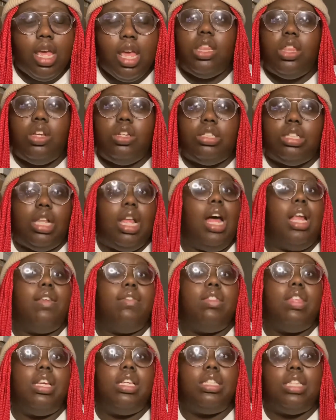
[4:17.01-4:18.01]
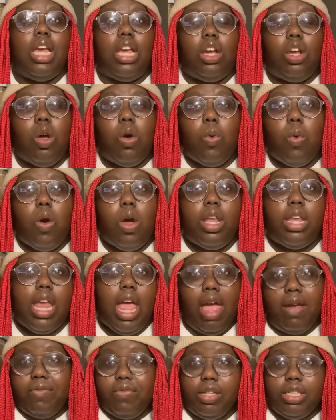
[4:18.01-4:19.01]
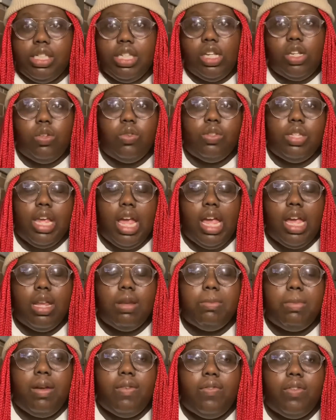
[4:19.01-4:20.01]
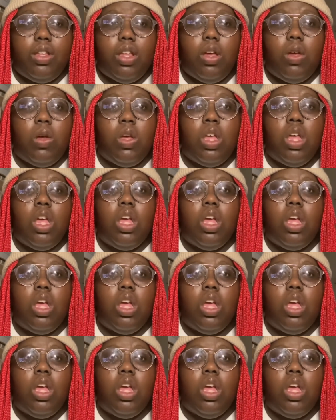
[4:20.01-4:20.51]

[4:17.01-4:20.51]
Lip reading: There's a lot of things that go on every single day in Buffalo,